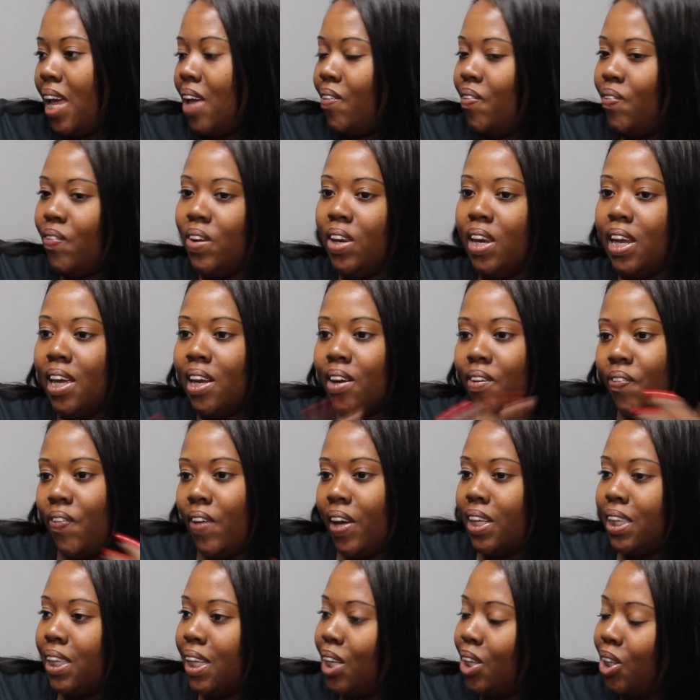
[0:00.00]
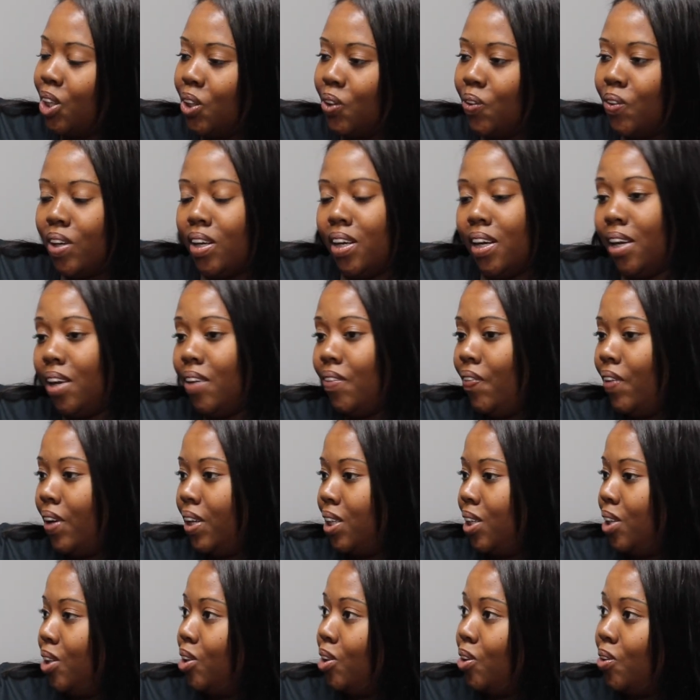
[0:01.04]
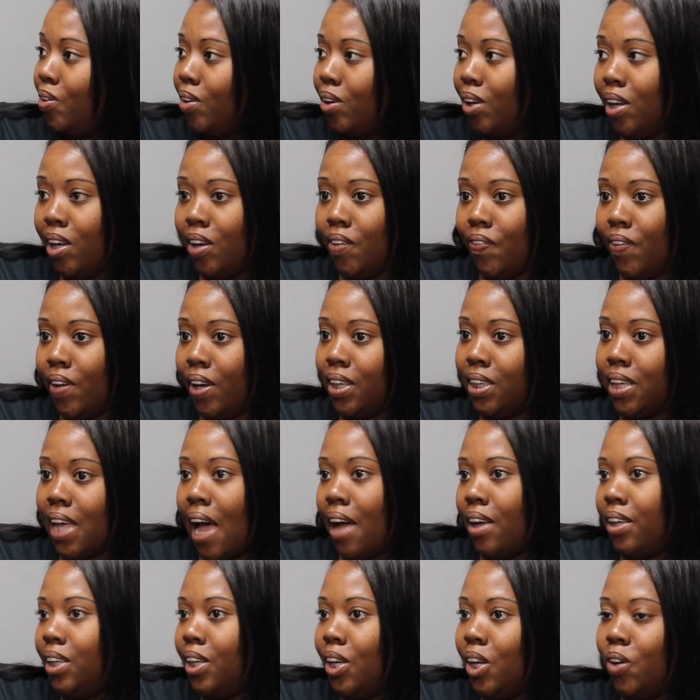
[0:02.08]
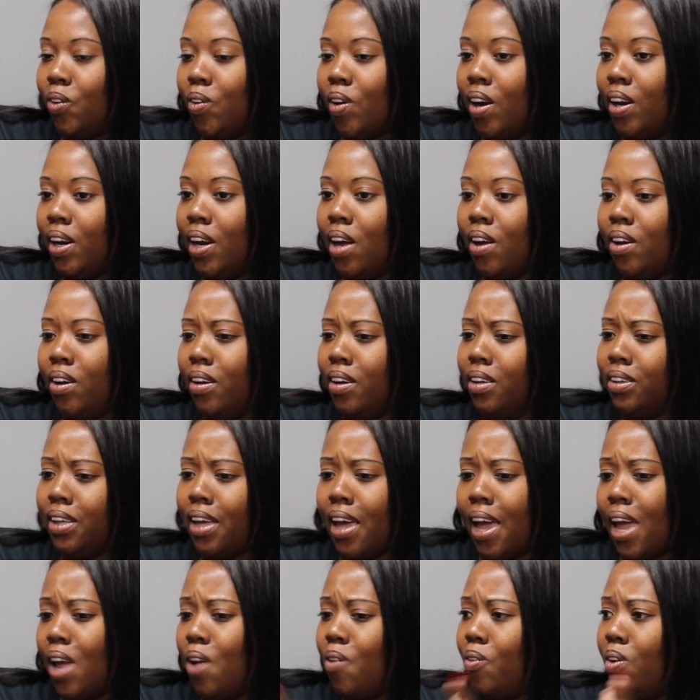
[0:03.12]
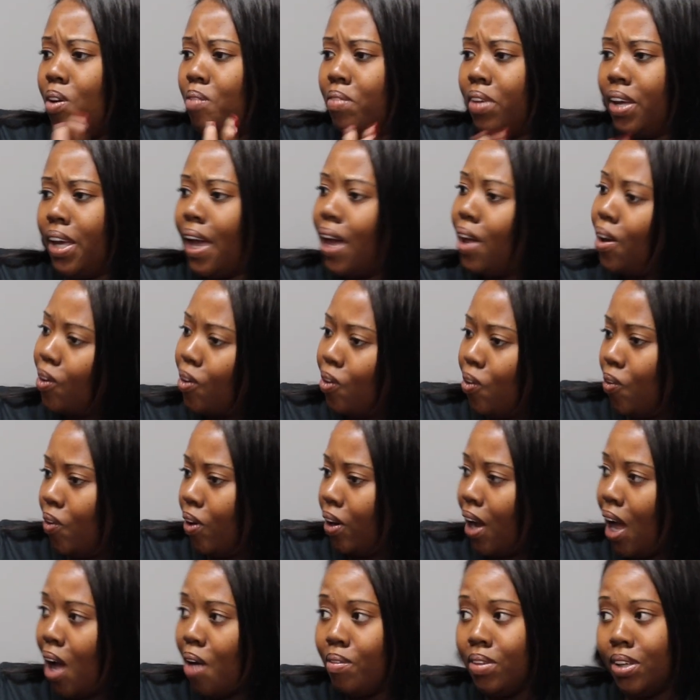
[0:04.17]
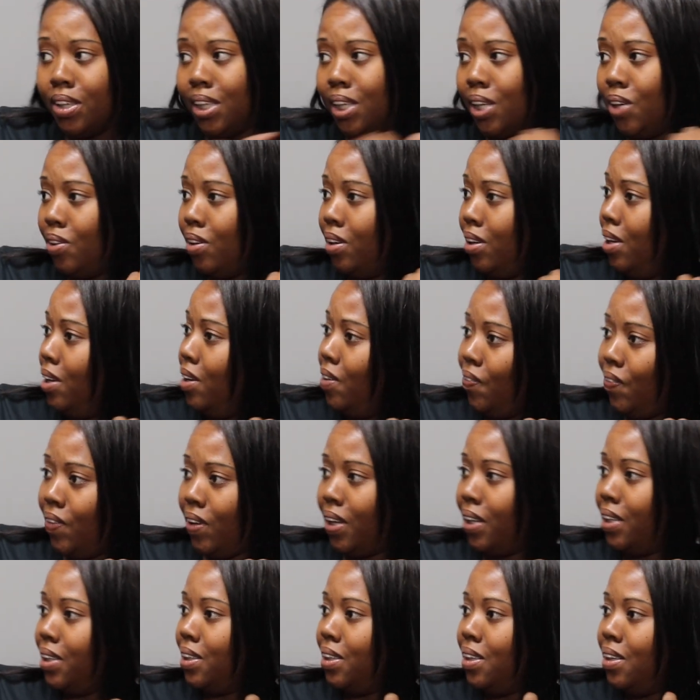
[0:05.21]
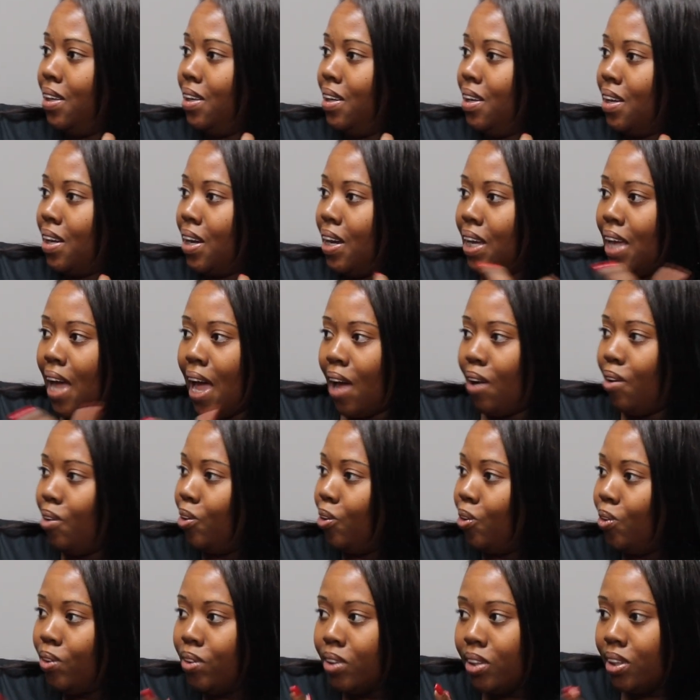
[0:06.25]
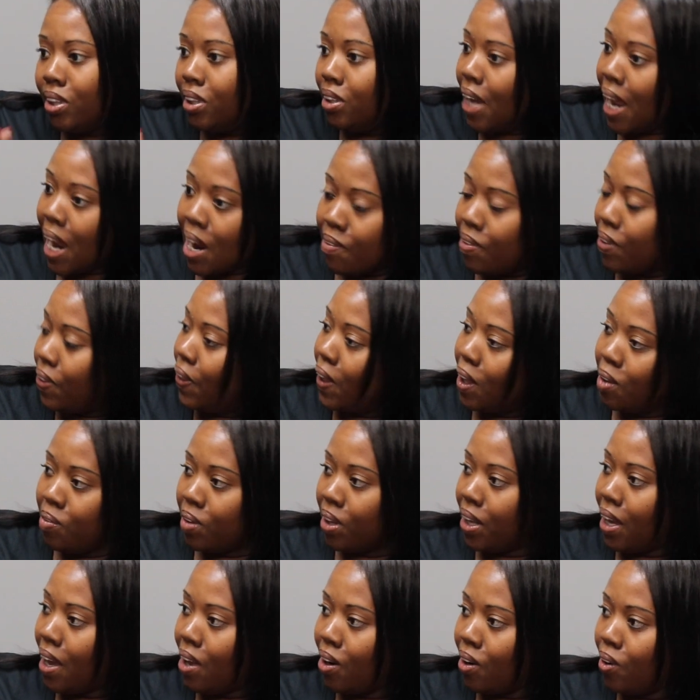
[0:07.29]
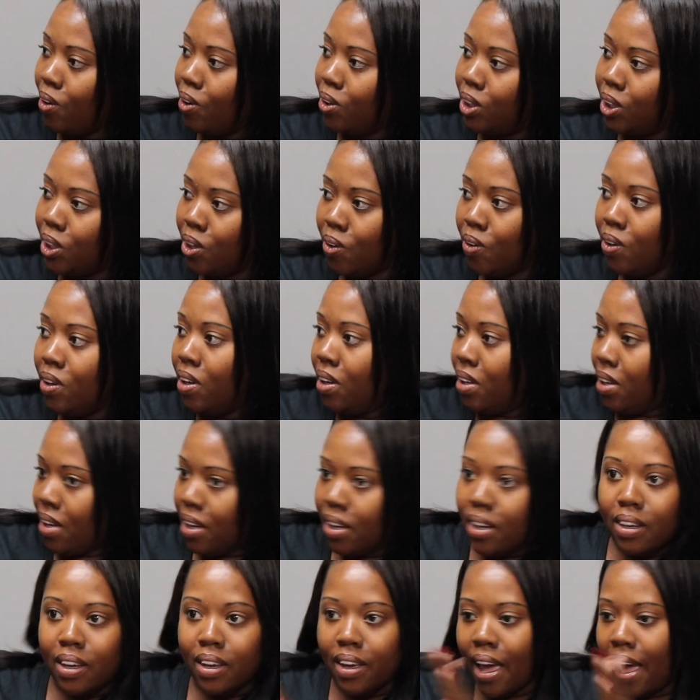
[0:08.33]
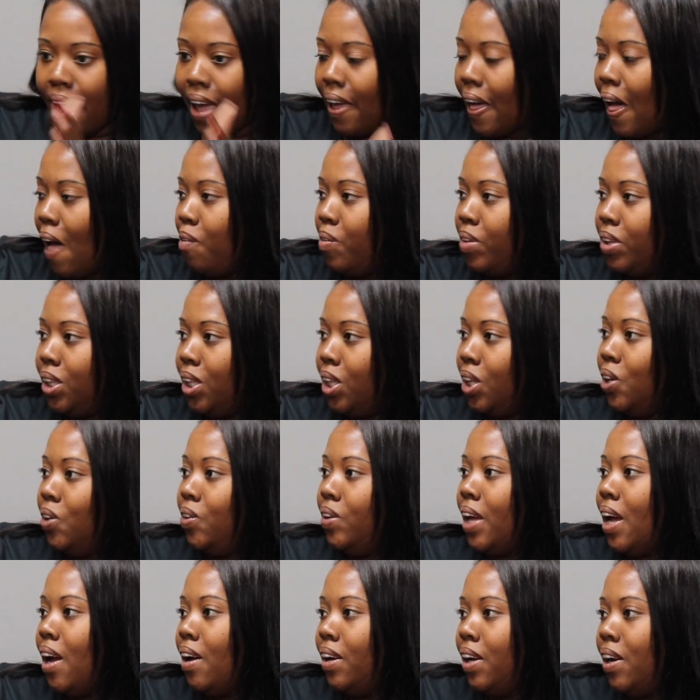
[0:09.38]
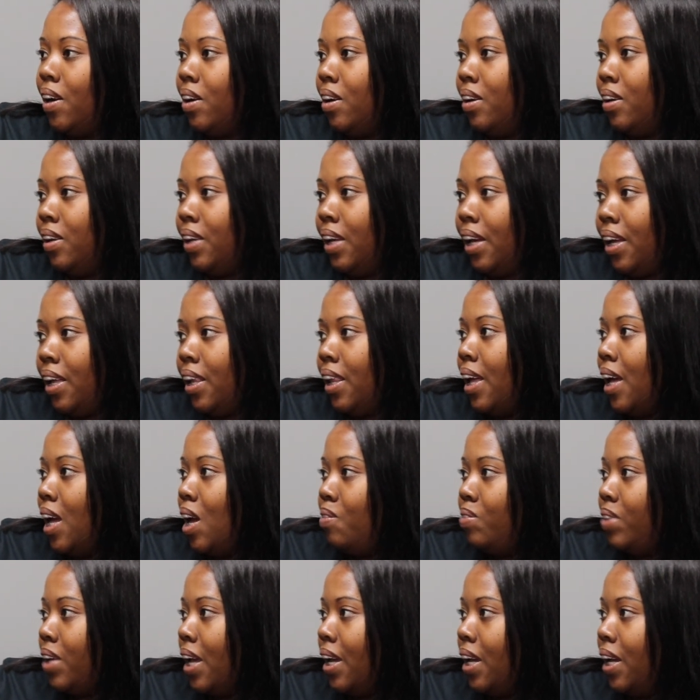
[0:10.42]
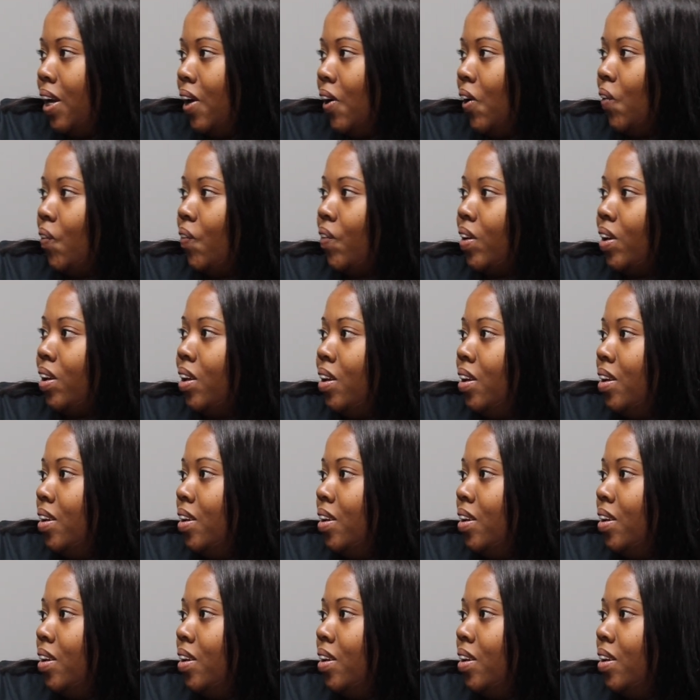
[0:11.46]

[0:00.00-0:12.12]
if Need a Fix can do it, Need a Fix can do it. Need a Fix, I'll tell you right now, does A1 mechanical work. I'm gonna send you to Need a Fix because I don't do everything mechanical. So, hey, I'm gonna send you down there to let him take care of it.